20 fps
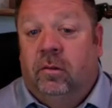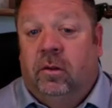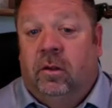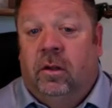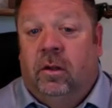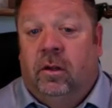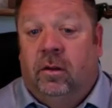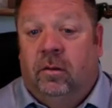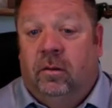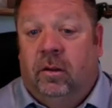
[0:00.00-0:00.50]

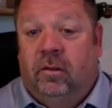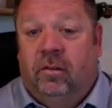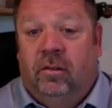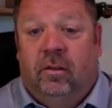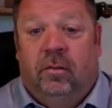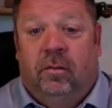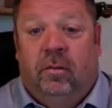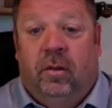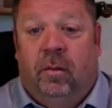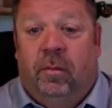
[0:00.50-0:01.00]
As
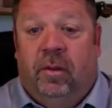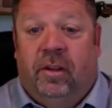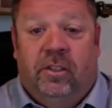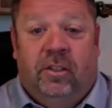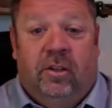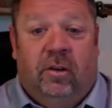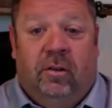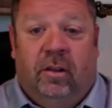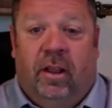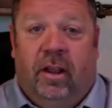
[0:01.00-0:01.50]
I
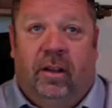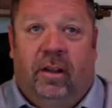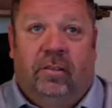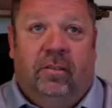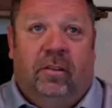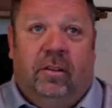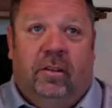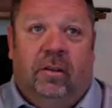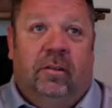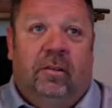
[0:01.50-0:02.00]
mentioned, our last
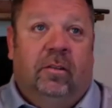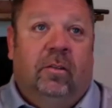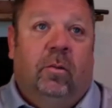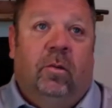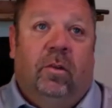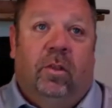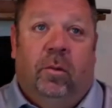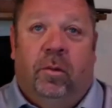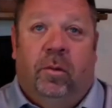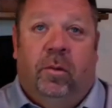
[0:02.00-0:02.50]
the
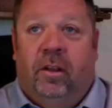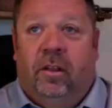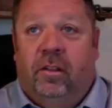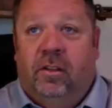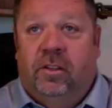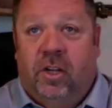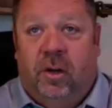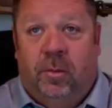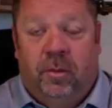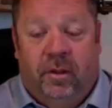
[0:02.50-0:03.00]
one that we did, the
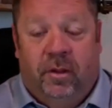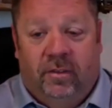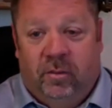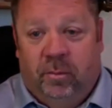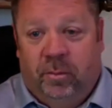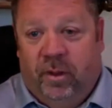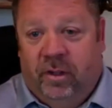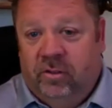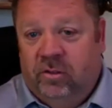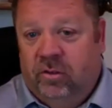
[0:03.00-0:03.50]
gentleman lives in
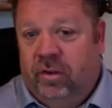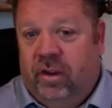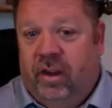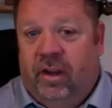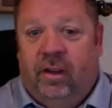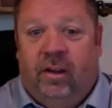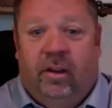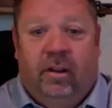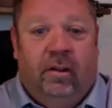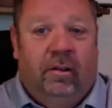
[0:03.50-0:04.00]

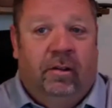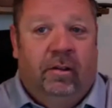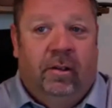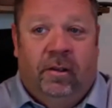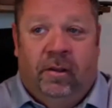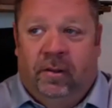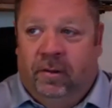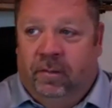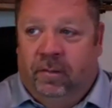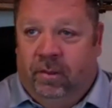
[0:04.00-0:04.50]
Pennsylvania.
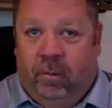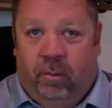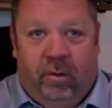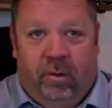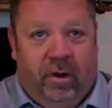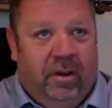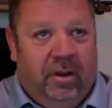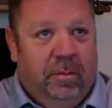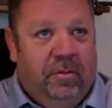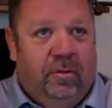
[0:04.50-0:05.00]
The one
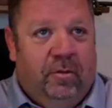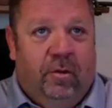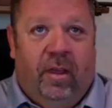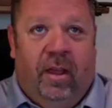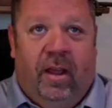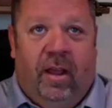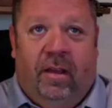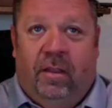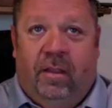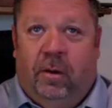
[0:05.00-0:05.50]
I did before
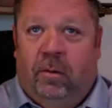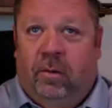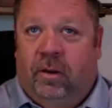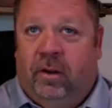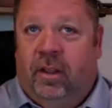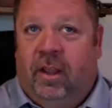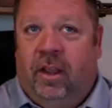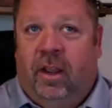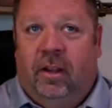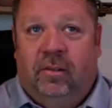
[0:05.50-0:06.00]
that, they were in
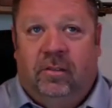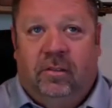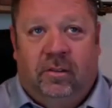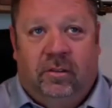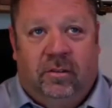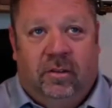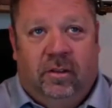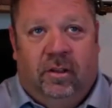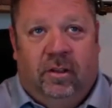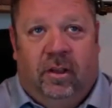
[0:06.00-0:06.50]

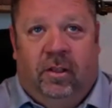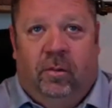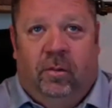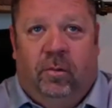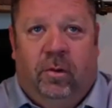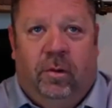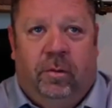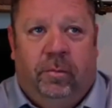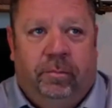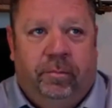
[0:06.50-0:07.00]
Kansas, and the other
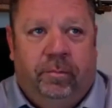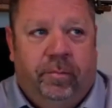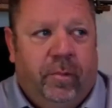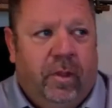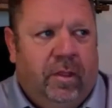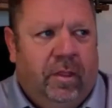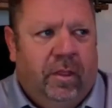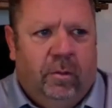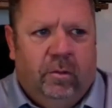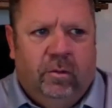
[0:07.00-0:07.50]
one I
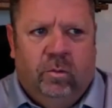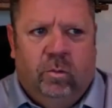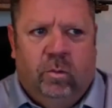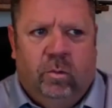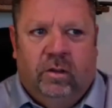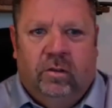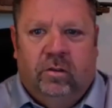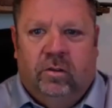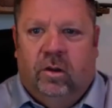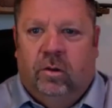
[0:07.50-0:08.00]
think was
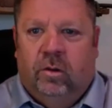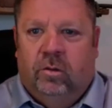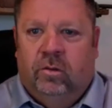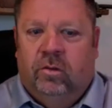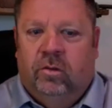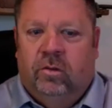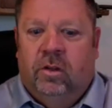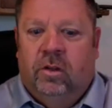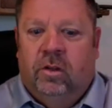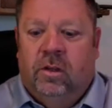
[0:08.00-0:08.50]
West
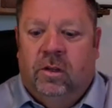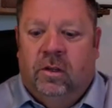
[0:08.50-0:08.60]
Coast.